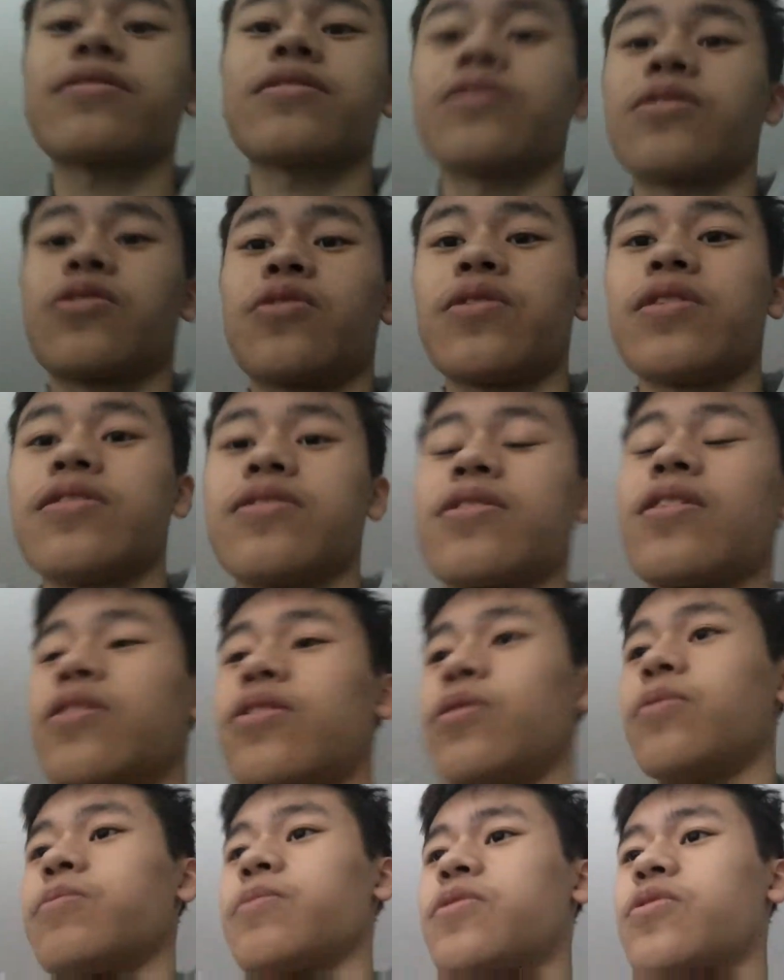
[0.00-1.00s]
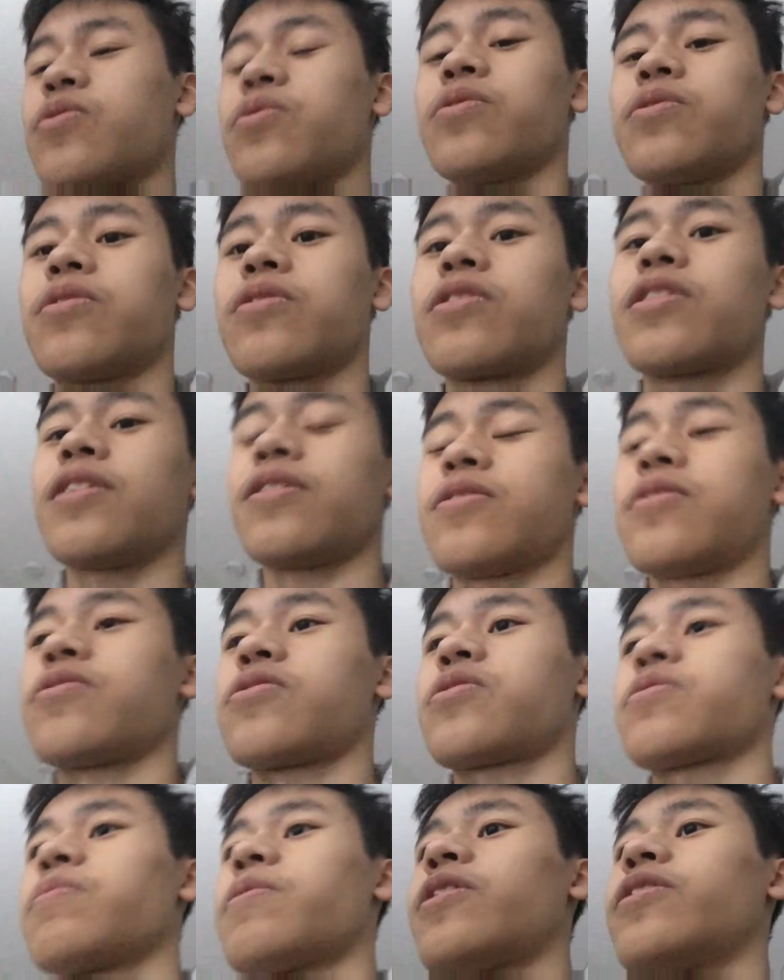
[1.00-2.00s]
agrees that homeschooled kids are
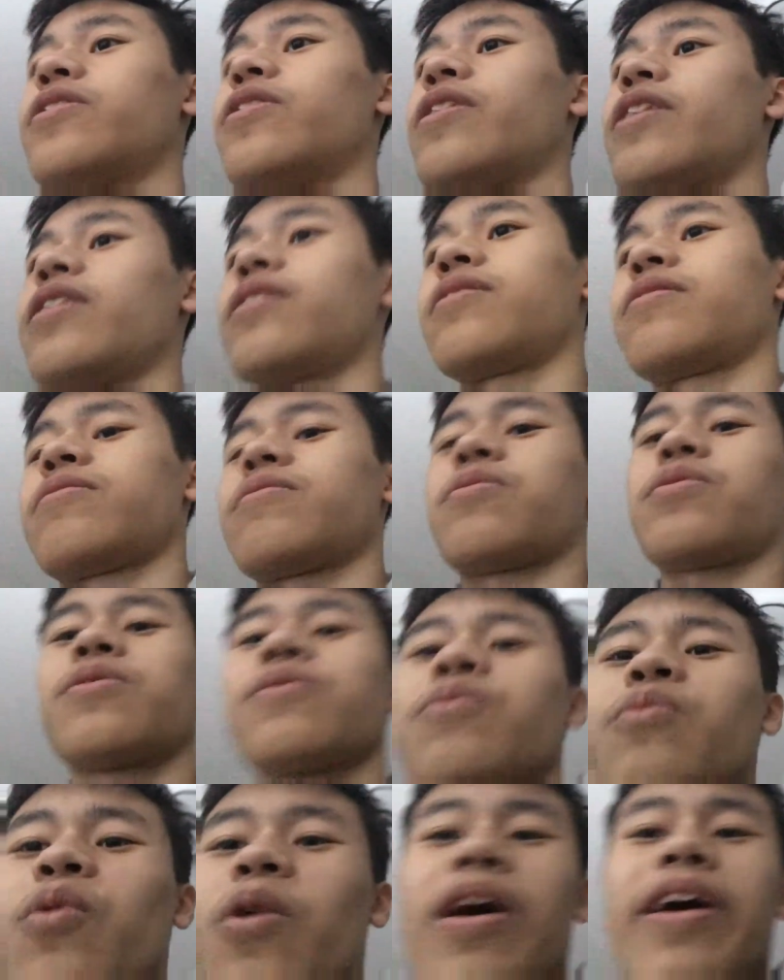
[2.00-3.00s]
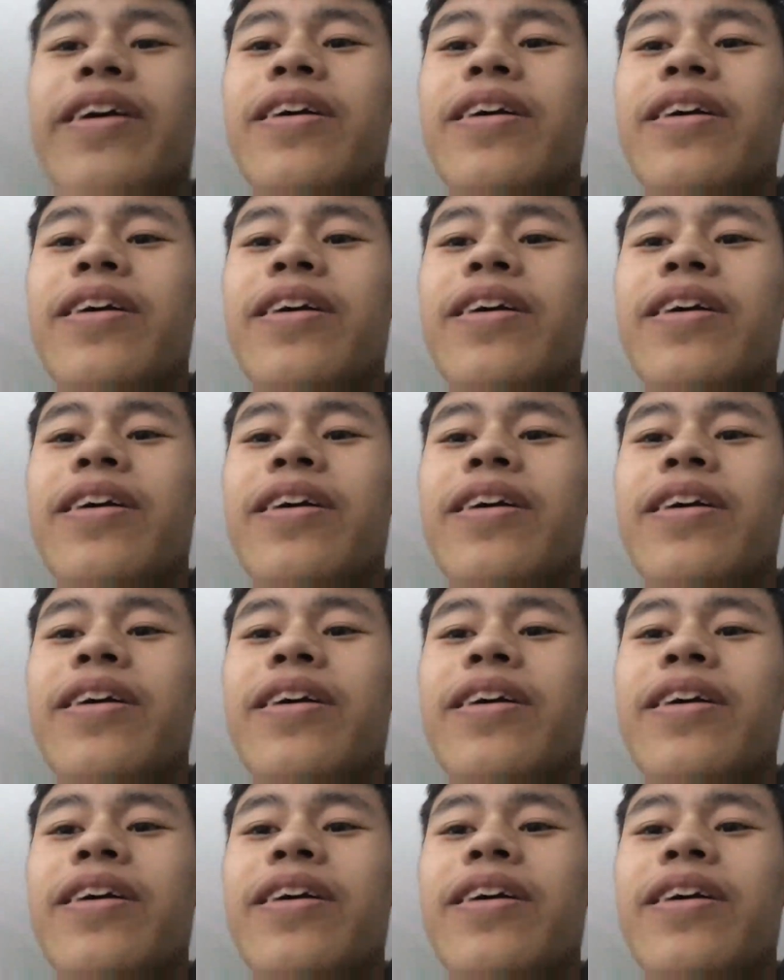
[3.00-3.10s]
smarter. And why?